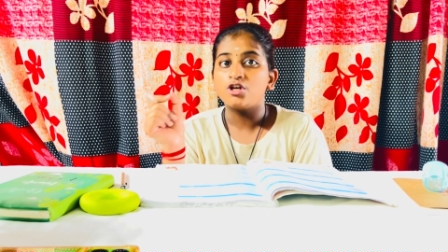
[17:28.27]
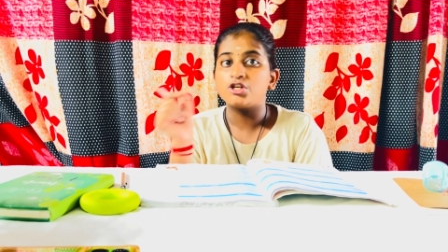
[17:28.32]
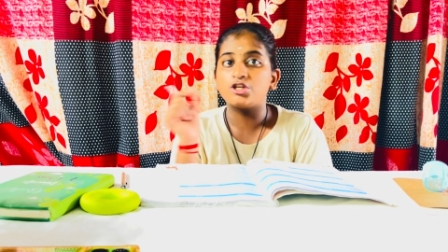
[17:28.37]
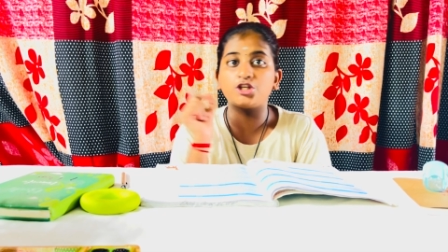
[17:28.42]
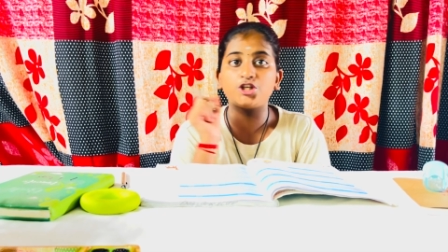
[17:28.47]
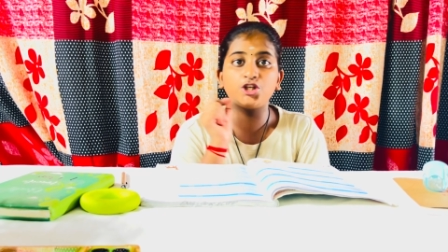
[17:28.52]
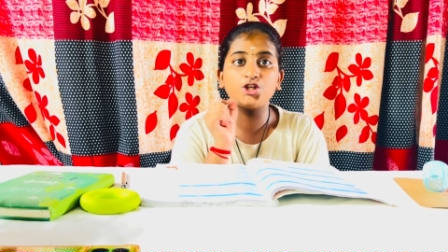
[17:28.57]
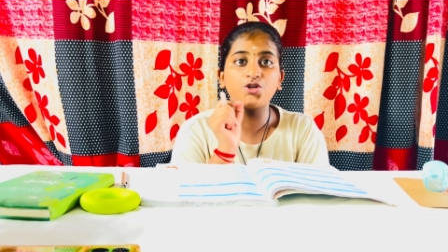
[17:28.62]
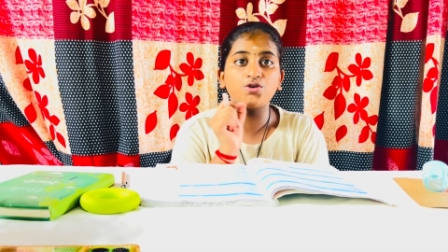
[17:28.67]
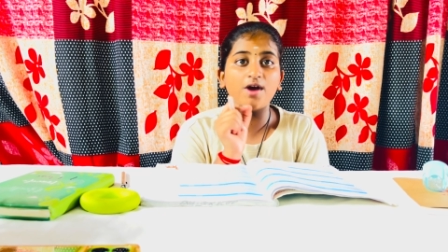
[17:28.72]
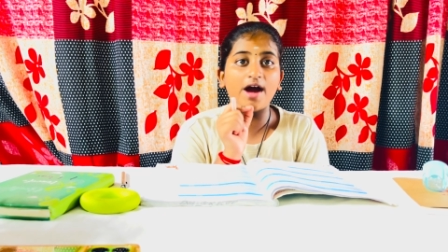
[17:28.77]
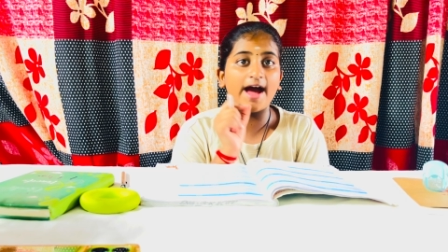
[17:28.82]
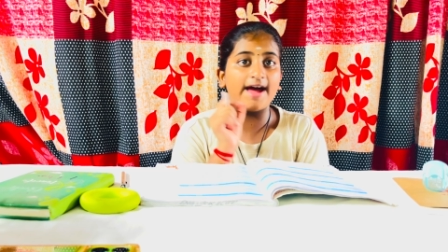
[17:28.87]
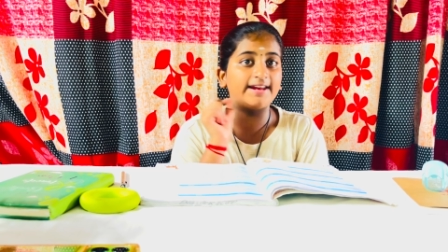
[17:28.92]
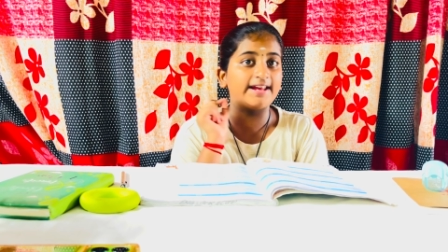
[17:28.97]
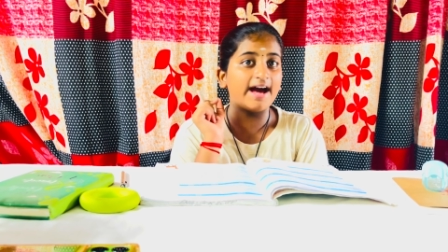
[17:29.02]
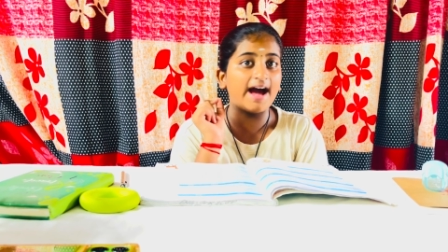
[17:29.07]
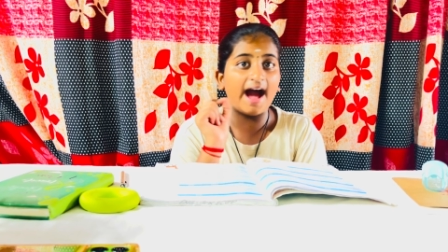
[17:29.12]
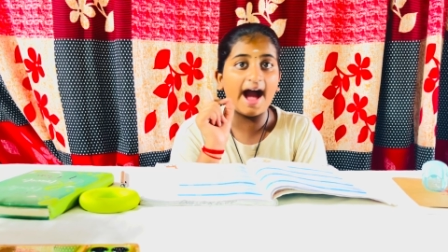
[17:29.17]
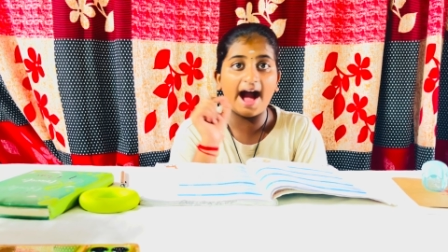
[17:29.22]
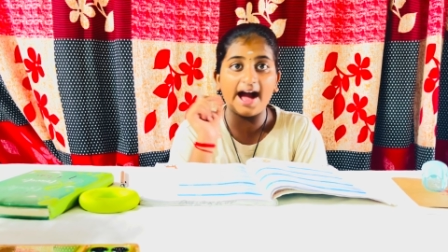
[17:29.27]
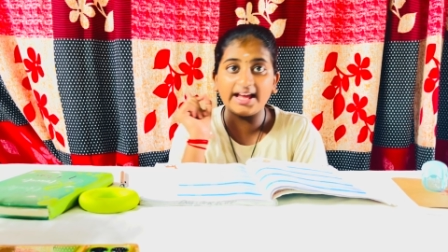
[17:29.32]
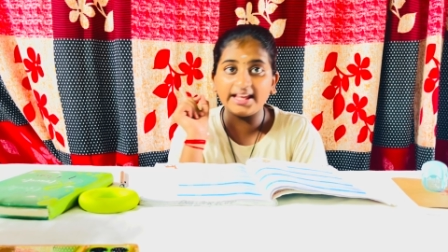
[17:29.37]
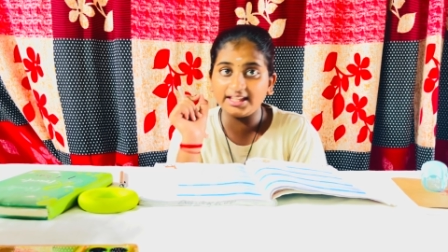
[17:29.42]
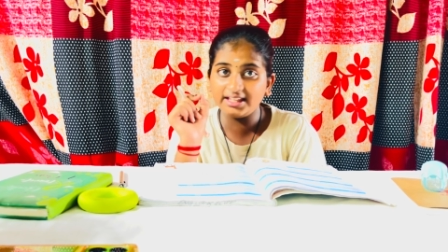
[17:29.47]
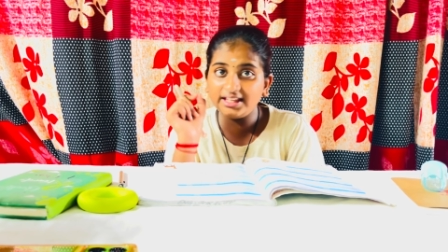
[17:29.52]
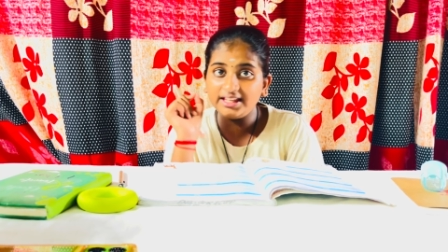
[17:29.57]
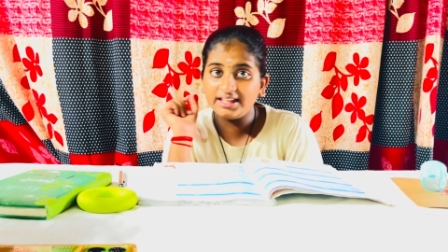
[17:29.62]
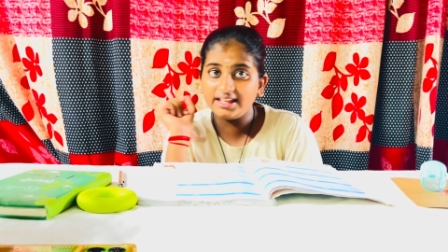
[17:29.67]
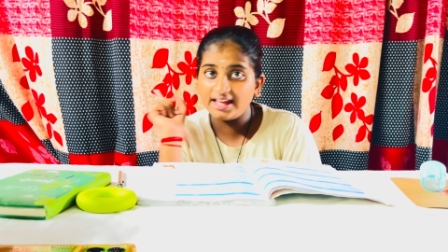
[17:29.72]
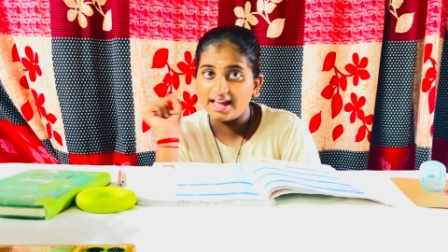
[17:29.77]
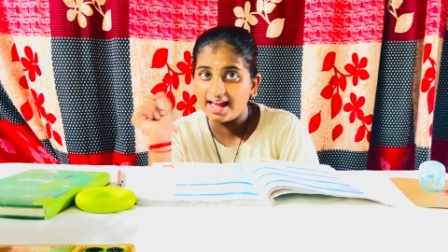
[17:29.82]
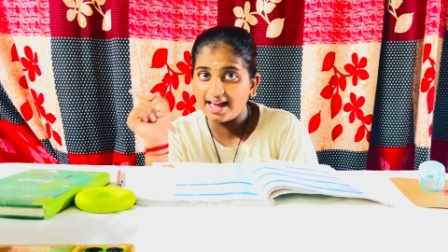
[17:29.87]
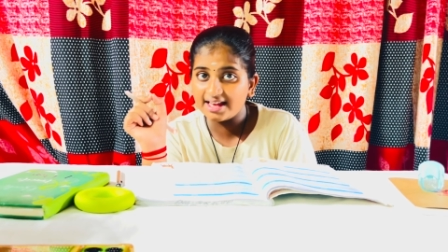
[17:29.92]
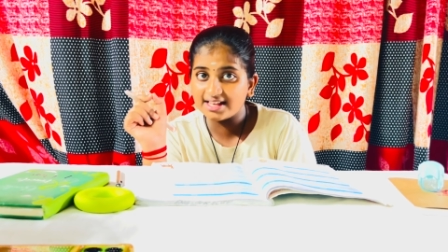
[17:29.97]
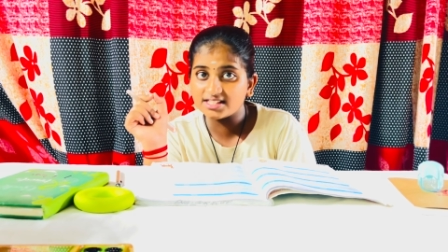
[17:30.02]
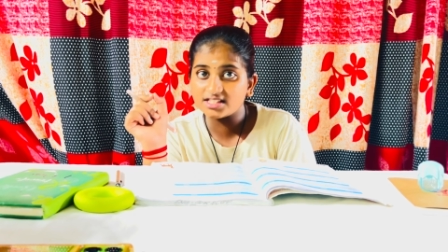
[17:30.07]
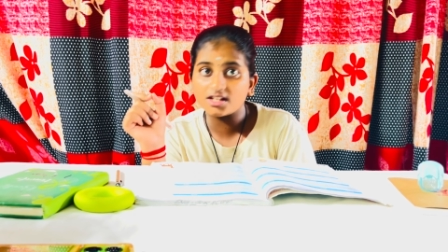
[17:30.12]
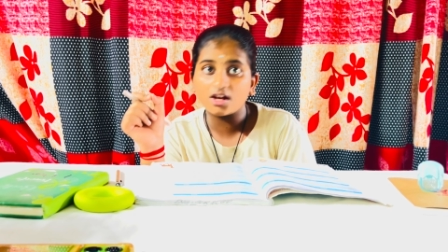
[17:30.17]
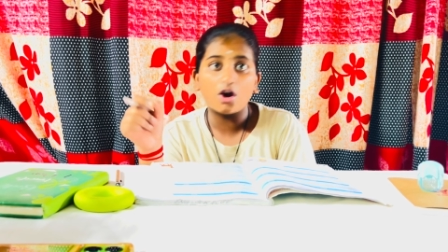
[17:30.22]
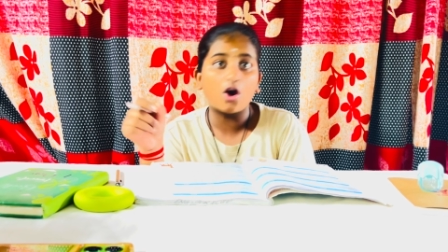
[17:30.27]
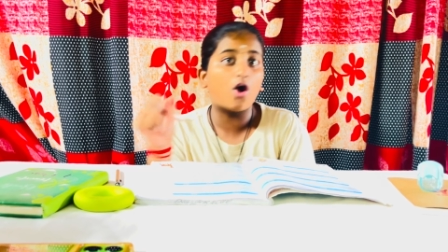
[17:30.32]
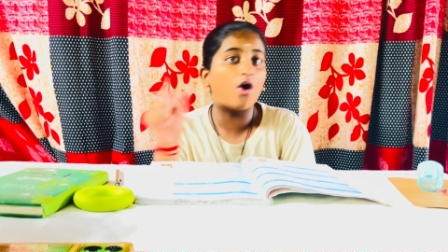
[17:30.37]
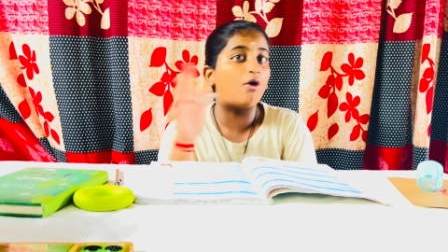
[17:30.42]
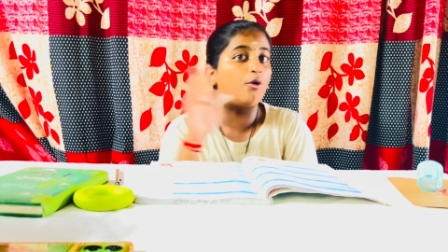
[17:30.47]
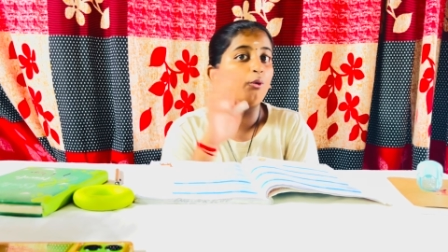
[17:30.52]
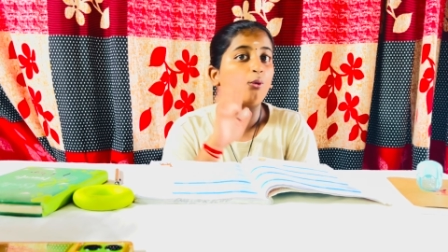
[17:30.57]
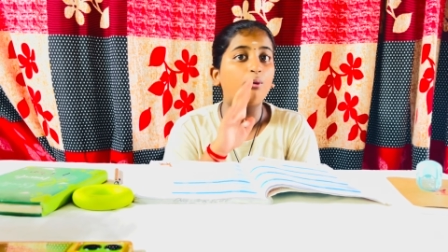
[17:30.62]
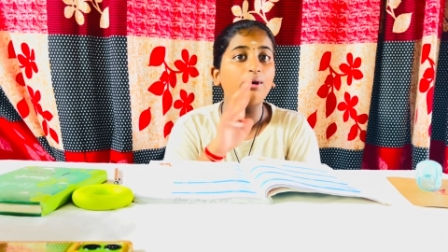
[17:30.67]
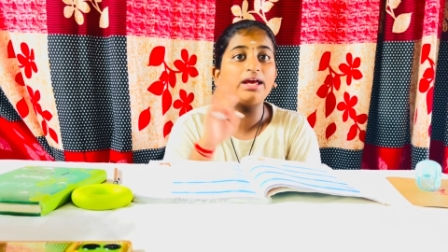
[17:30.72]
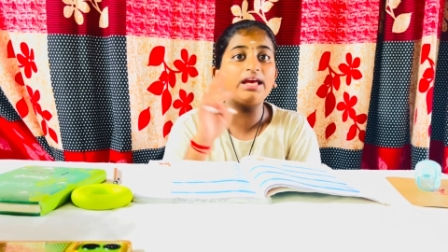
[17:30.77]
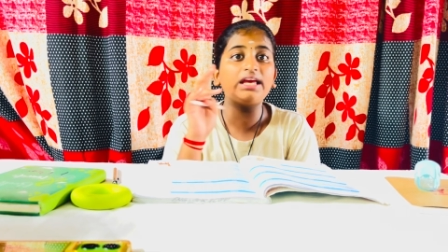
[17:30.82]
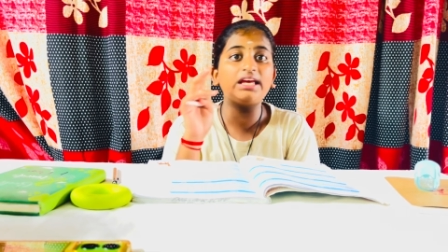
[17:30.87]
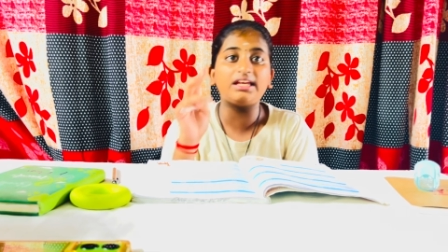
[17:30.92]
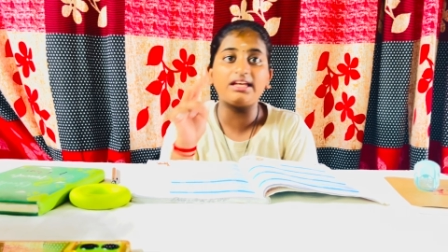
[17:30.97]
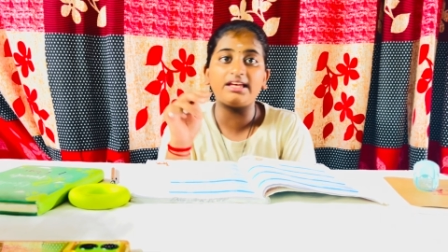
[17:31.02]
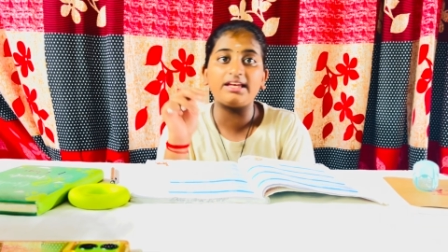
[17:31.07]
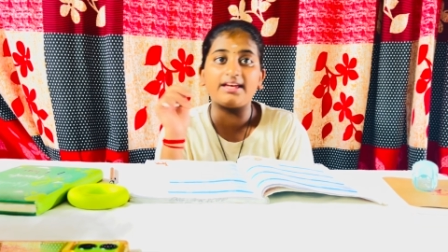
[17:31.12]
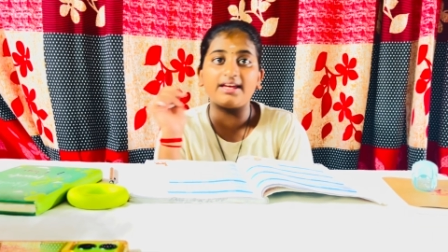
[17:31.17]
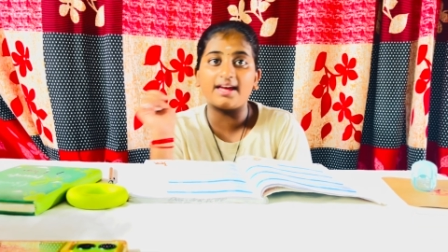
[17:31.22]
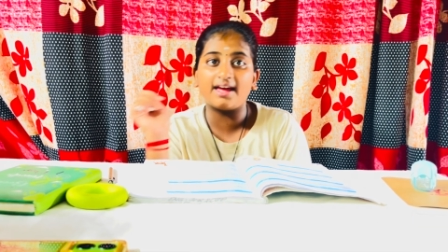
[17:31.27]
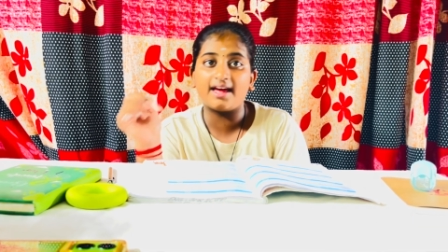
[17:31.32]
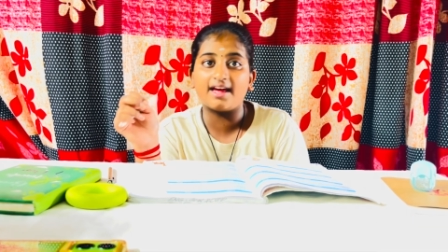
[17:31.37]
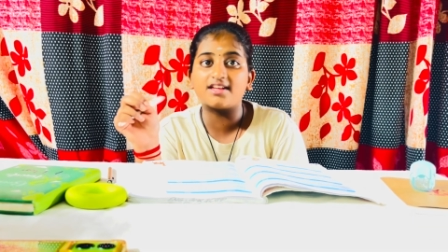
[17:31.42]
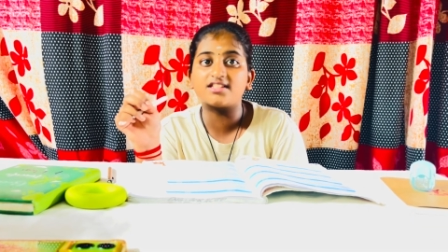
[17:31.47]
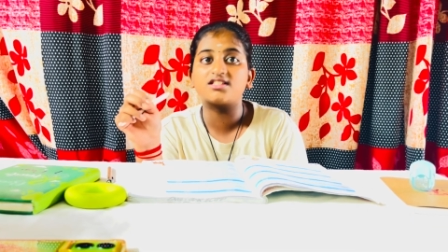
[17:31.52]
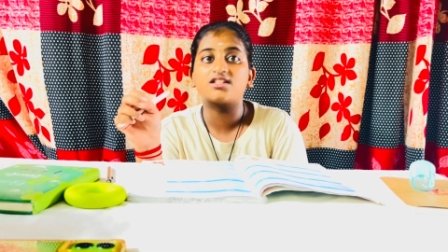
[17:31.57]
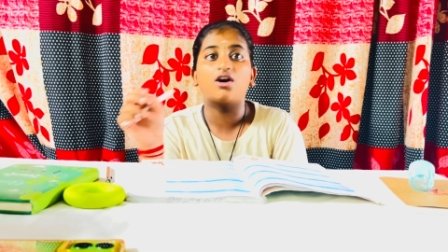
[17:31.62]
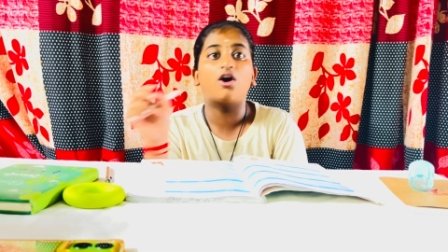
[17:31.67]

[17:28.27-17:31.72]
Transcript: Do you add I-E-S or V-E-S